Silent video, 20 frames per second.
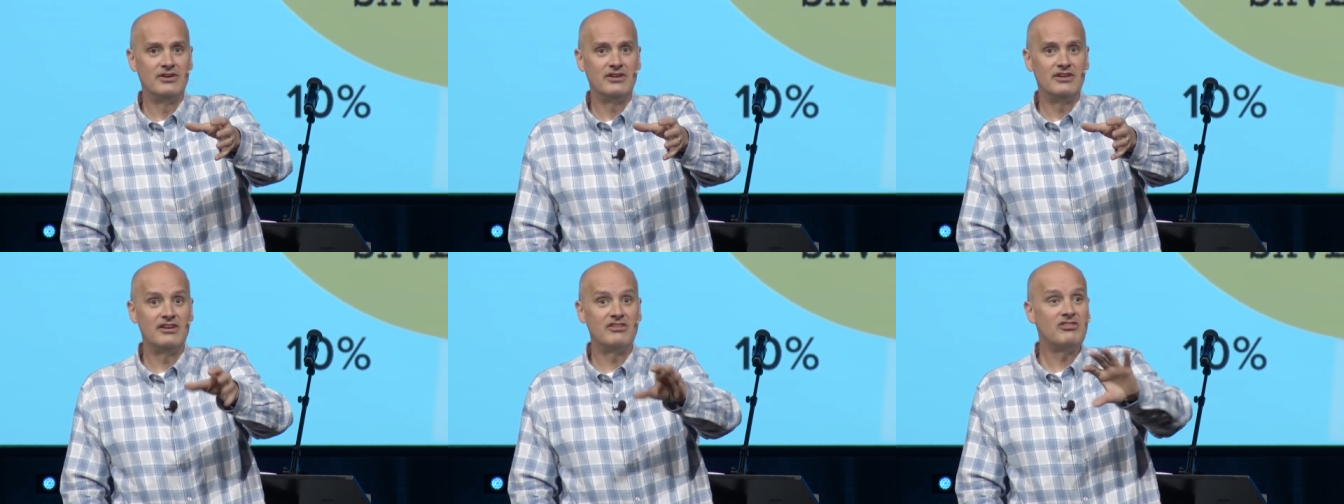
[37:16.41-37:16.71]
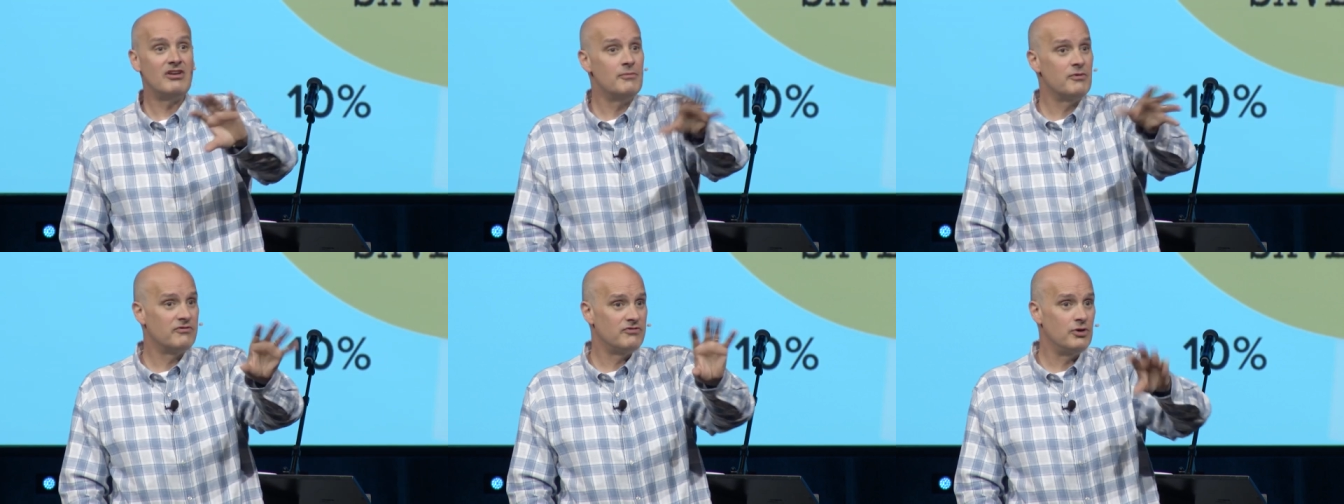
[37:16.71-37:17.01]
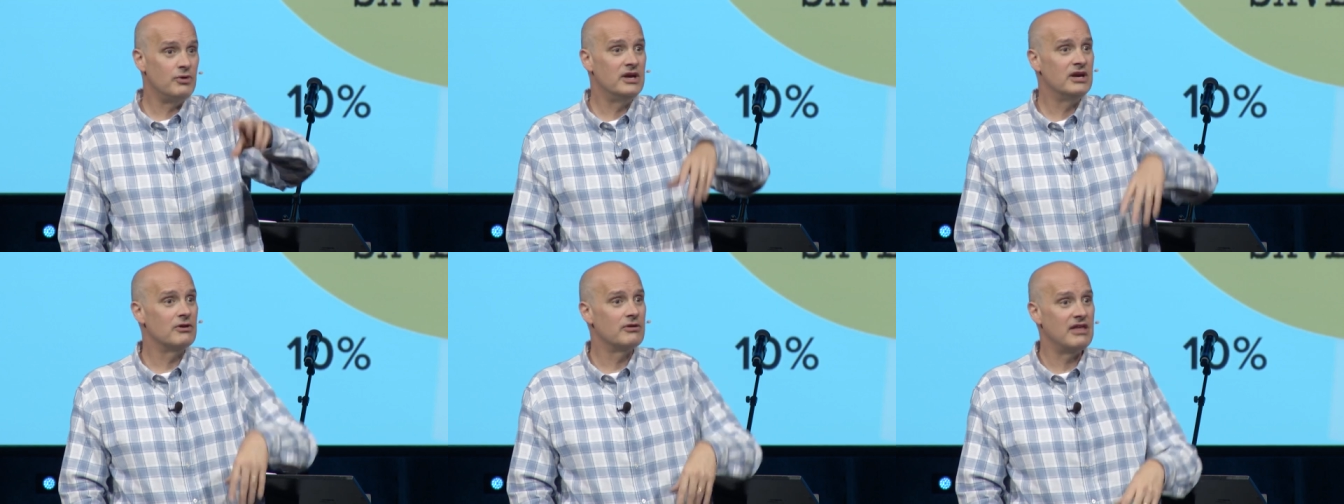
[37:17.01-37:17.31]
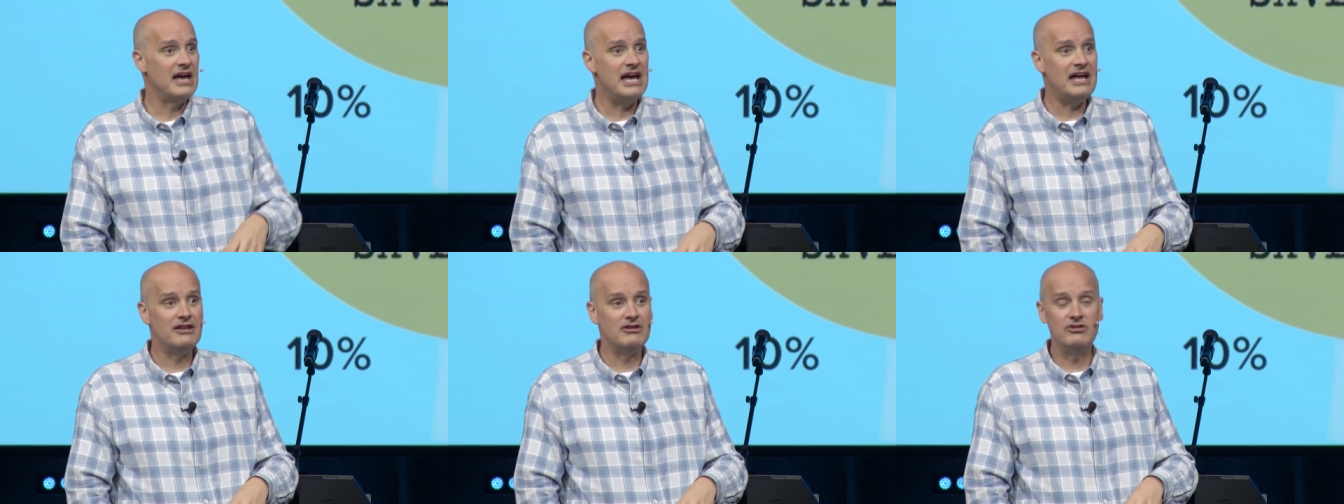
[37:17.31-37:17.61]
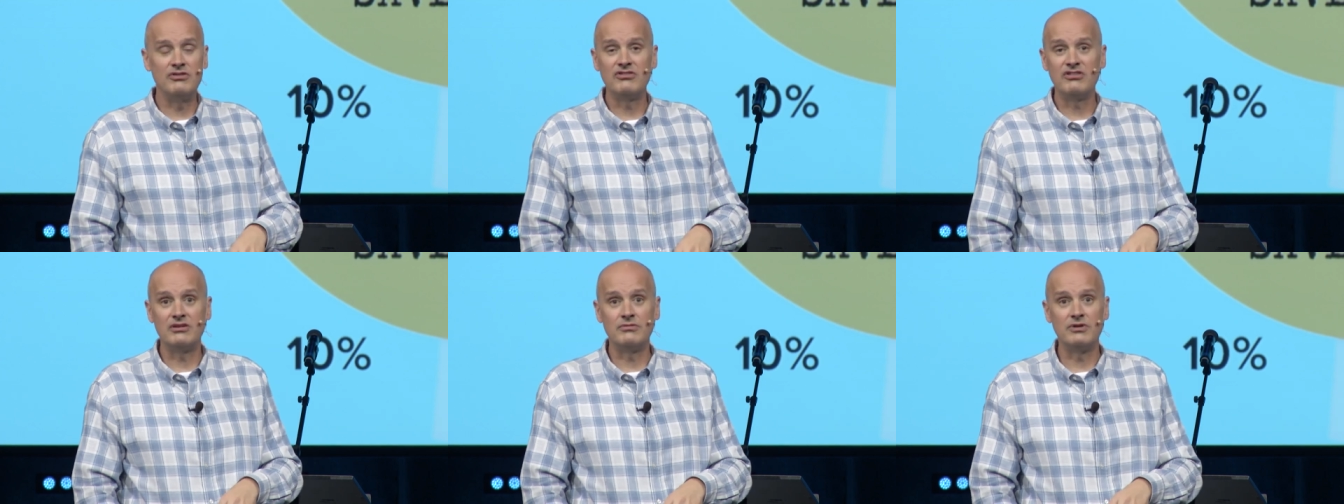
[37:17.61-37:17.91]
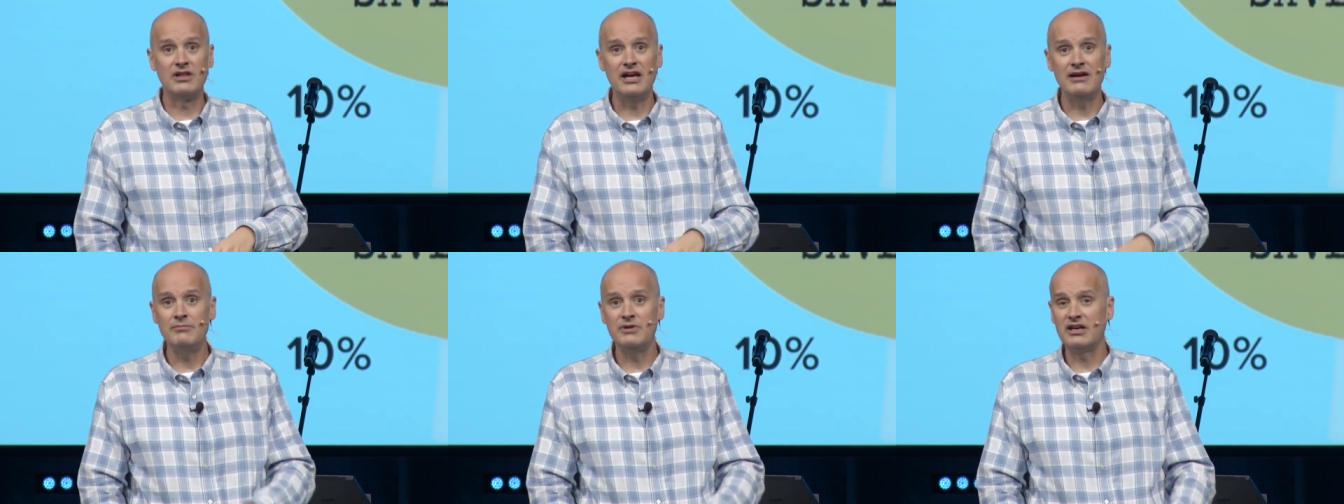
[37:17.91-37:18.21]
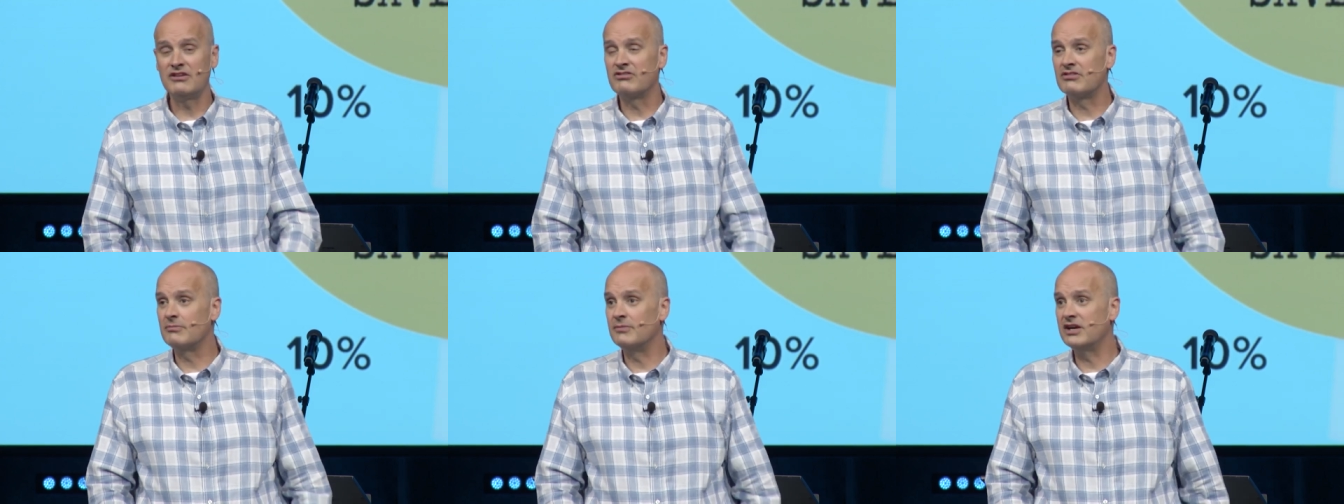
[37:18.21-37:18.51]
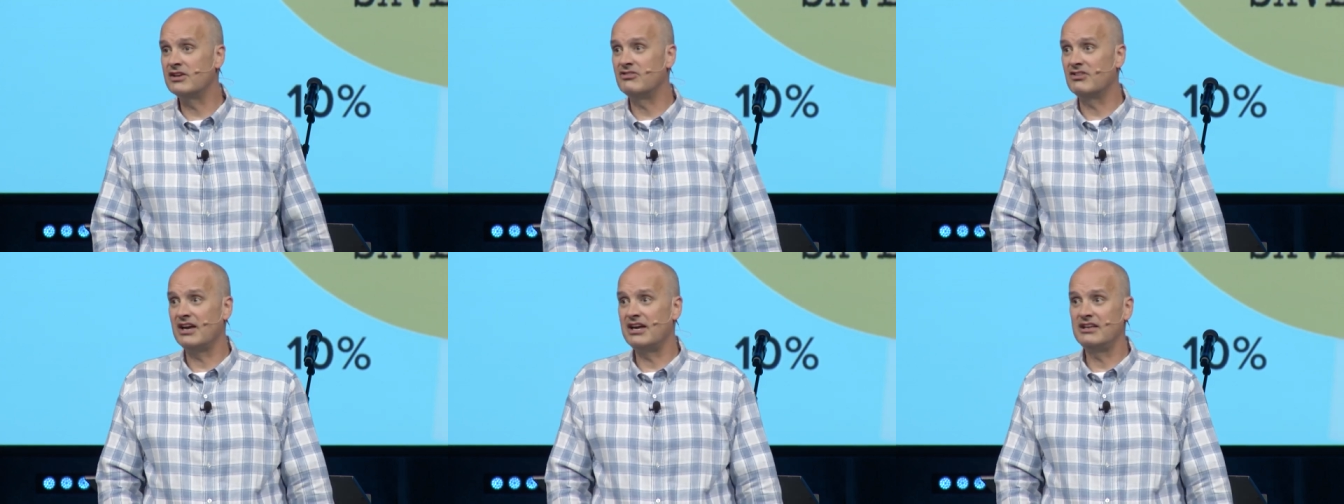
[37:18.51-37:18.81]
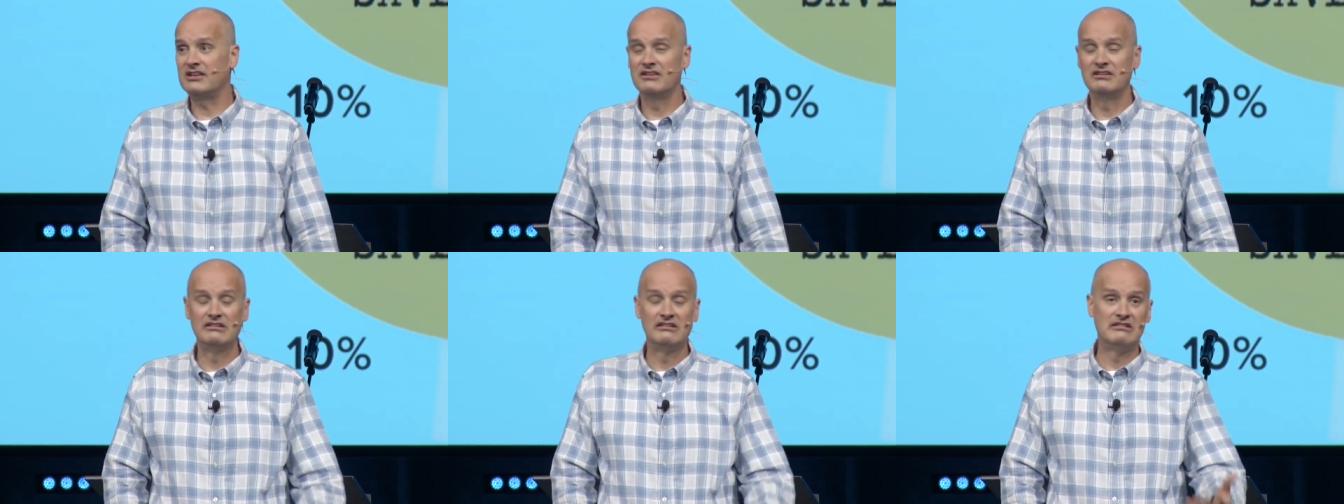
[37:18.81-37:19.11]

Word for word: Now, some of you hear that, and you say, well, I make so much, I,